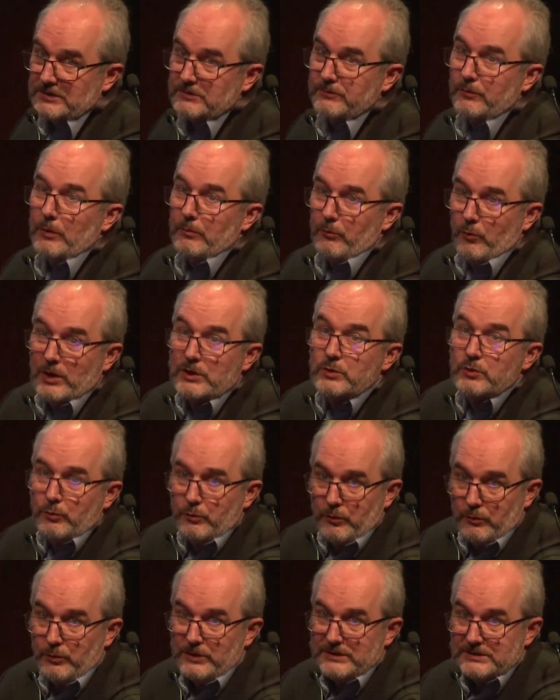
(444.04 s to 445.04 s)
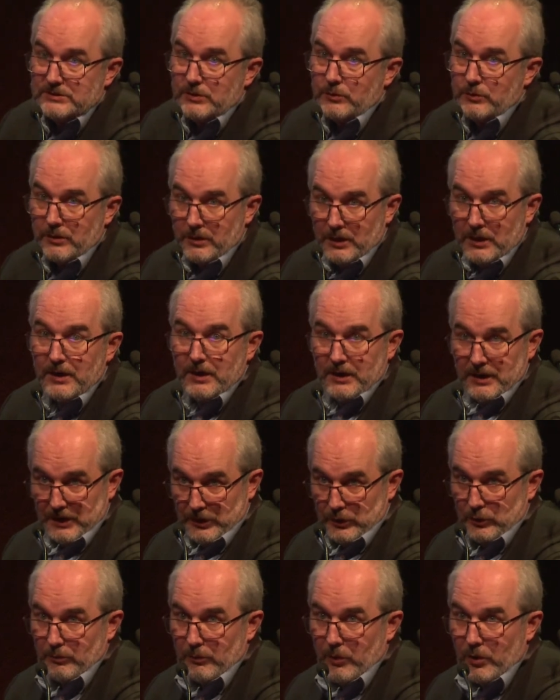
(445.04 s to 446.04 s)
from what we saw
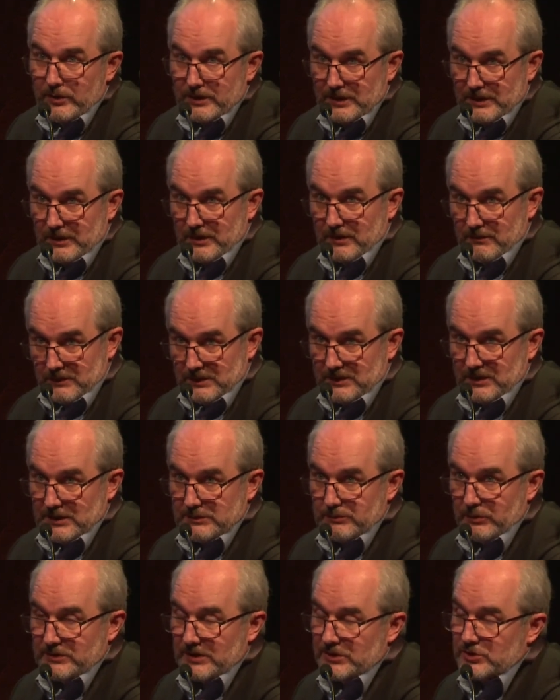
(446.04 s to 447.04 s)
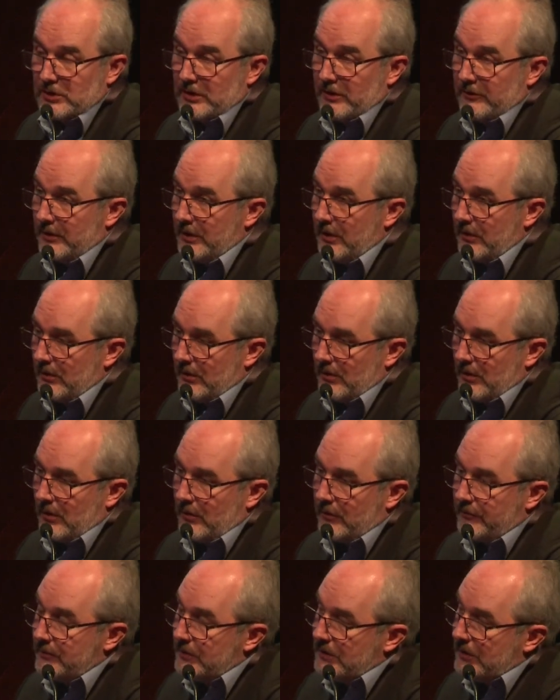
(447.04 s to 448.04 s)
in the morning, the exploitation
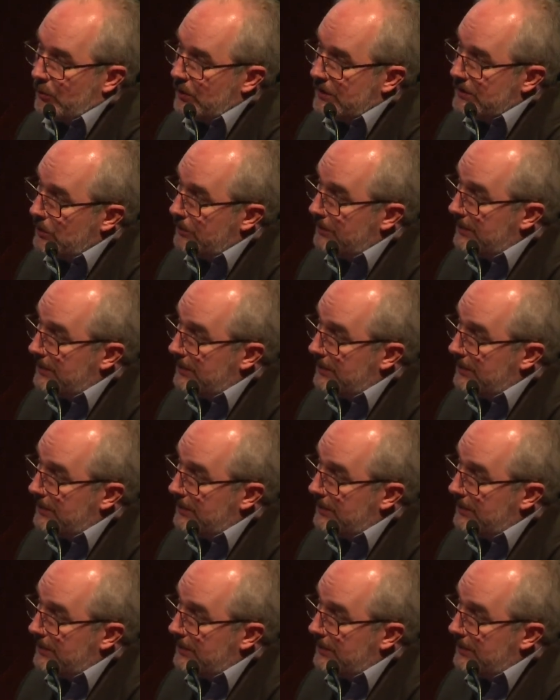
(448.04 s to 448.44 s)
of the uranium